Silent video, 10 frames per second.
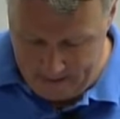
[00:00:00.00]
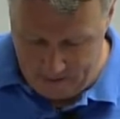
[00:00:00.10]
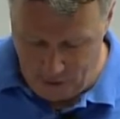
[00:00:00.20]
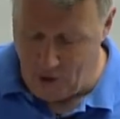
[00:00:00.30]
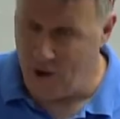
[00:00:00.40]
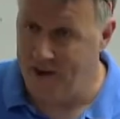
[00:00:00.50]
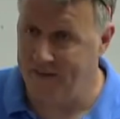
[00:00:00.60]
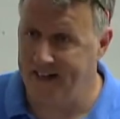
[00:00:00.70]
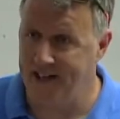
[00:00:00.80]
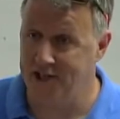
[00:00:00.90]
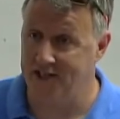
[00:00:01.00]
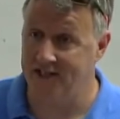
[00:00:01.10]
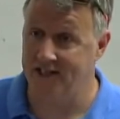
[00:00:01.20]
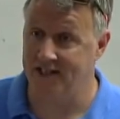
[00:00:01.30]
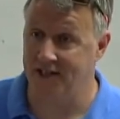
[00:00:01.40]
there are advantages
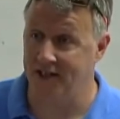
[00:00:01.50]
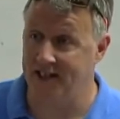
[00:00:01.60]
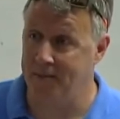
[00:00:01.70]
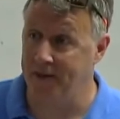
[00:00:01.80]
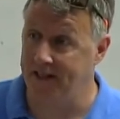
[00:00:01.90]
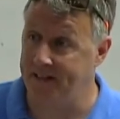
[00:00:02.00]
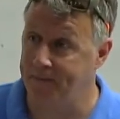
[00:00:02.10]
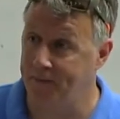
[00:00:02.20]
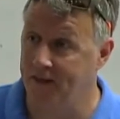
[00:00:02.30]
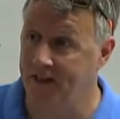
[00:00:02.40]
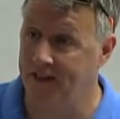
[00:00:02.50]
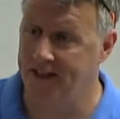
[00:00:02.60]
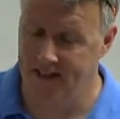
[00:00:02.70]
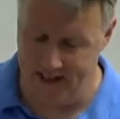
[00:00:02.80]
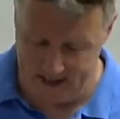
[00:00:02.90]
to serendipity,
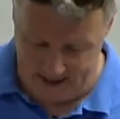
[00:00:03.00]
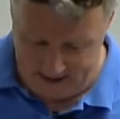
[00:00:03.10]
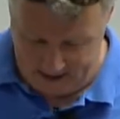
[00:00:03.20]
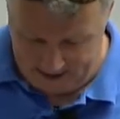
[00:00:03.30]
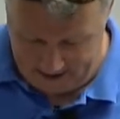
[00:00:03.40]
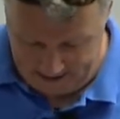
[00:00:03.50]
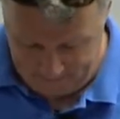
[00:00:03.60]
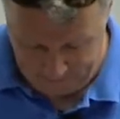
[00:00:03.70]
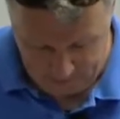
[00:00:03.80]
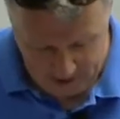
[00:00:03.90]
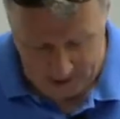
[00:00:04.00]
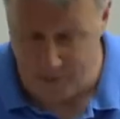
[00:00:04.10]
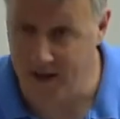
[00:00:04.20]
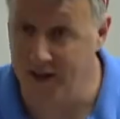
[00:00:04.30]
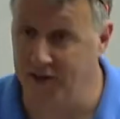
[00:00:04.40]
and uh,
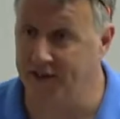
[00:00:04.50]
among other